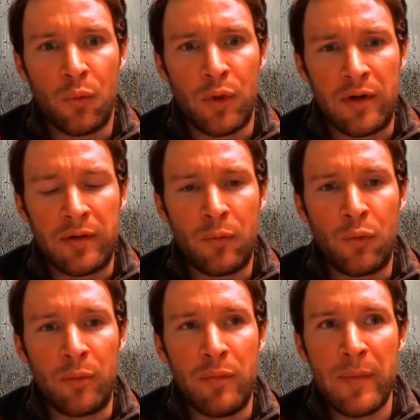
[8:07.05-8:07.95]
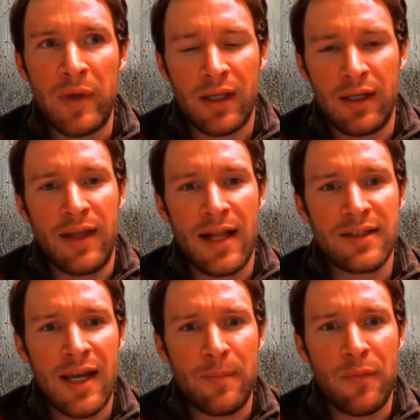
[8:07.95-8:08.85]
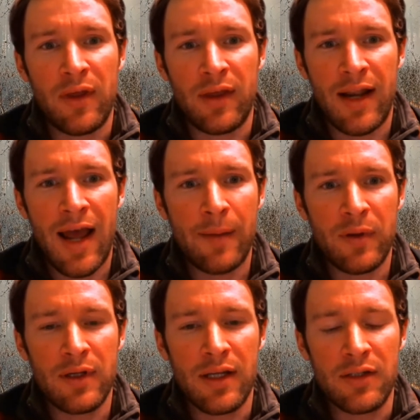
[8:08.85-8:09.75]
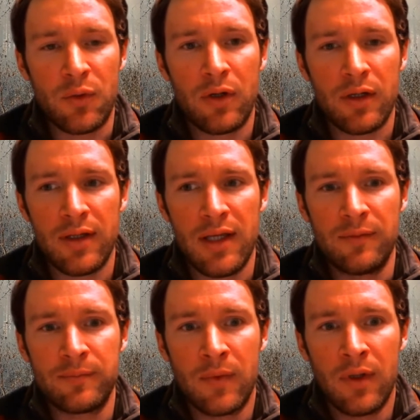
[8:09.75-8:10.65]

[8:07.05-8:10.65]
we're mimicking that same thing that happened historically.